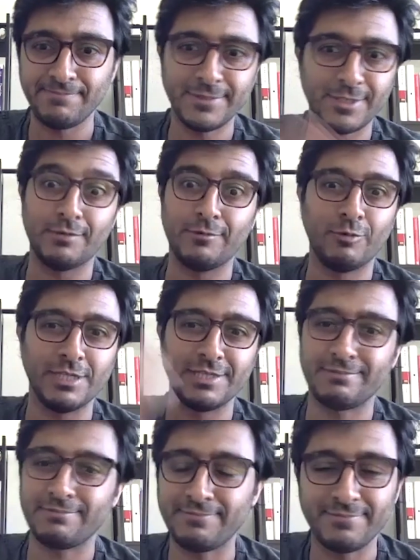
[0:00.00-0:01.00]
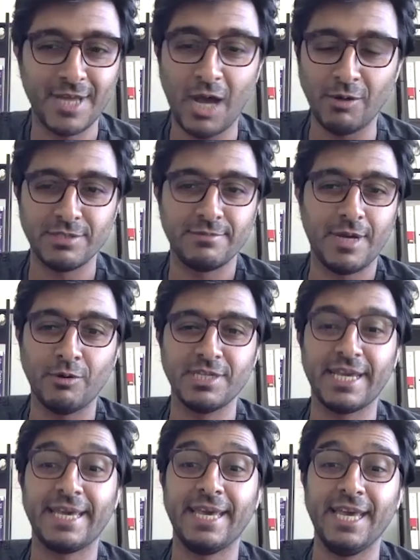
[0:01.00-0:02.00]
Wow. So I was a
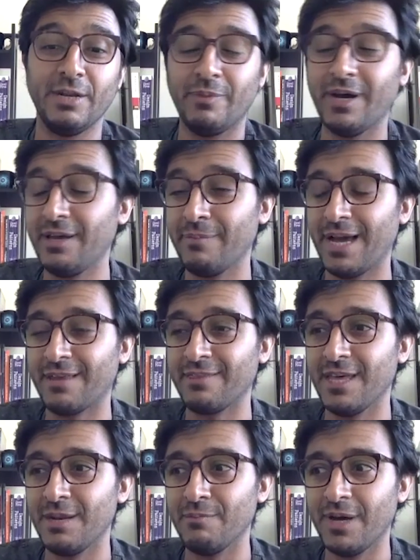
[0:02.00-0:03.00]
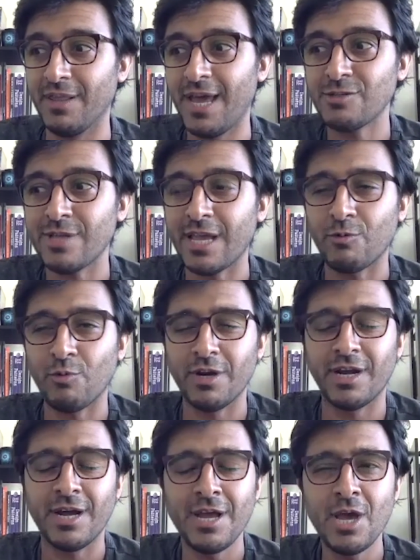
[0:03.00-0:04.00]
kid back then, but that was like
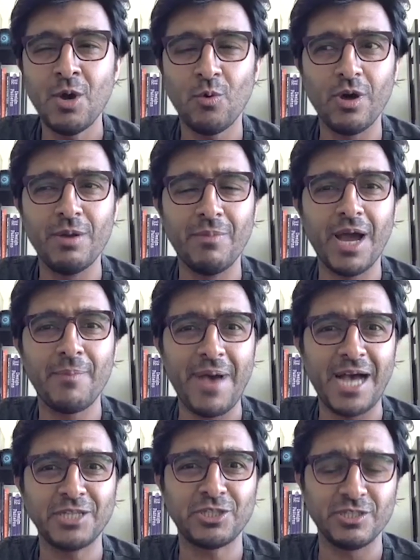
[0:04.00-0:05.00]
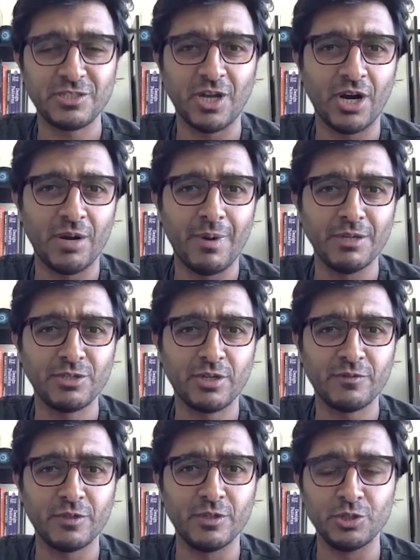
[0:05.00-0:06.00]
when my passion started about
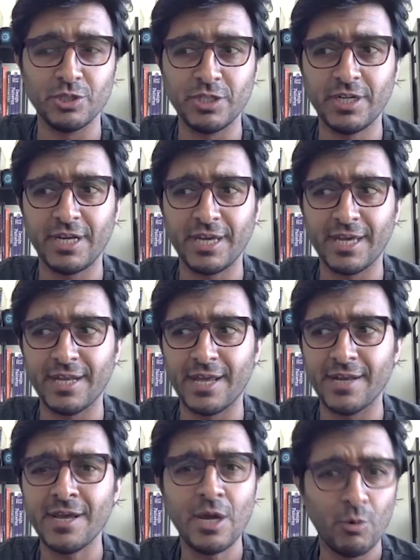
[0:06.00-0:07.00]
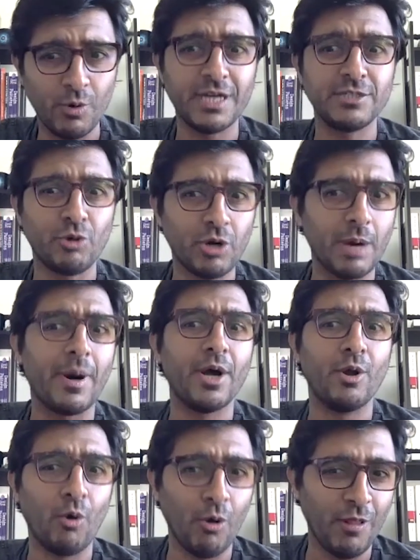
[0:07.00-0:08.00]
software engineering, and then we're gonna talk about
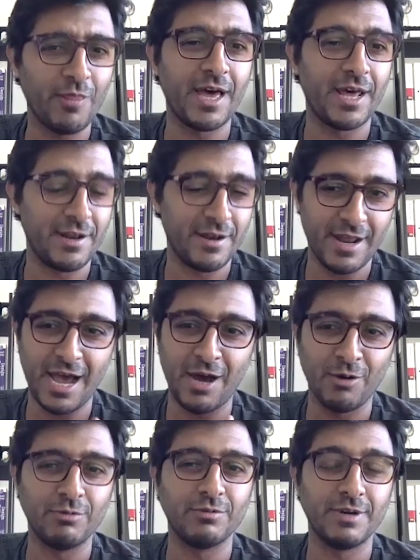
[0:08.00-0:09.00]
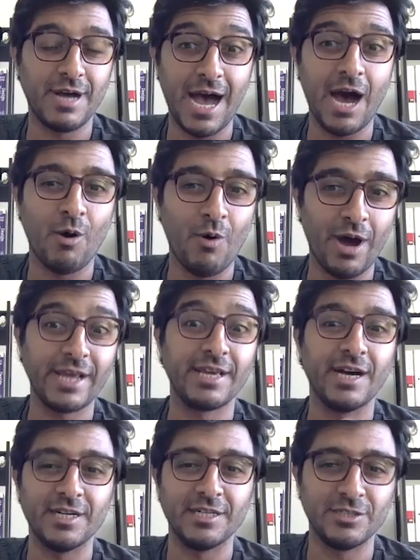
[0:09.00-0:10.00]
all that and how I
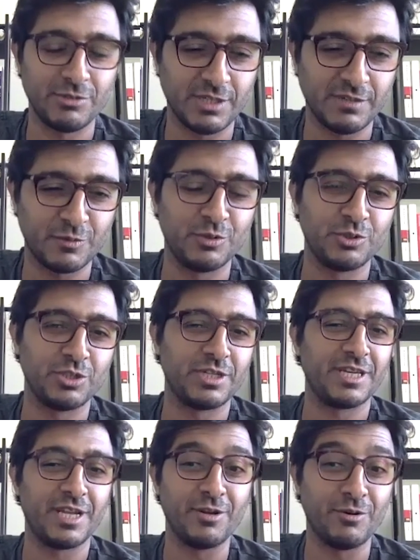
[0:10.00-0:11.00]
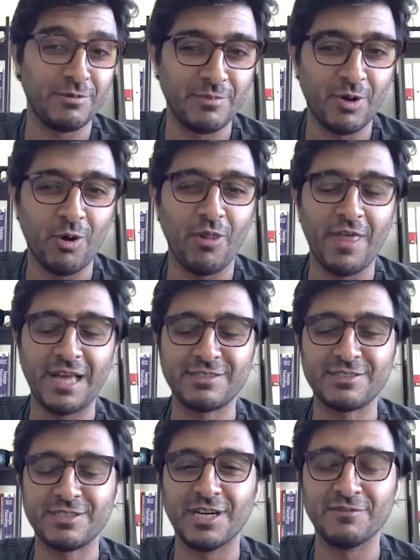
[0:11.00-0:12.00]
got into software engineering and all that
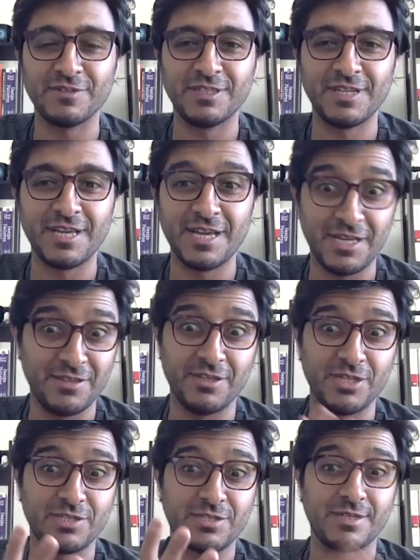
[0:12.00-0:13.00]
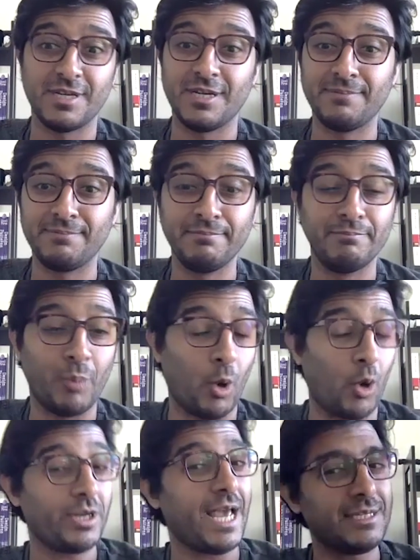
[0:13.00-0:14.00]
stuff and this
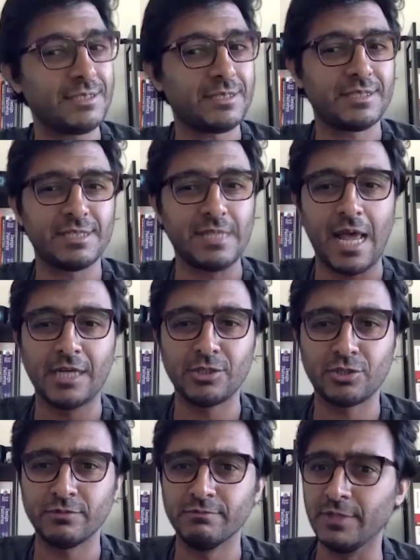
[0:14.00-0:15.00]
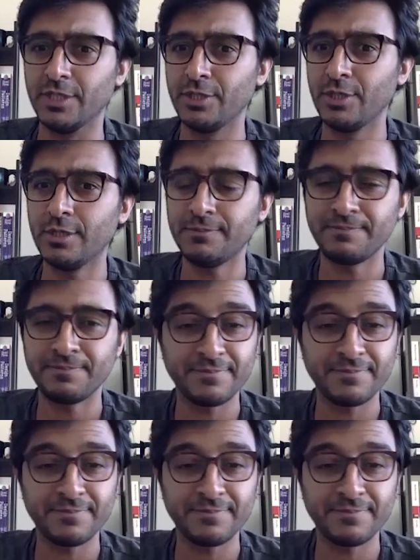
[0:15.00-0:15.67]
podcast slash video.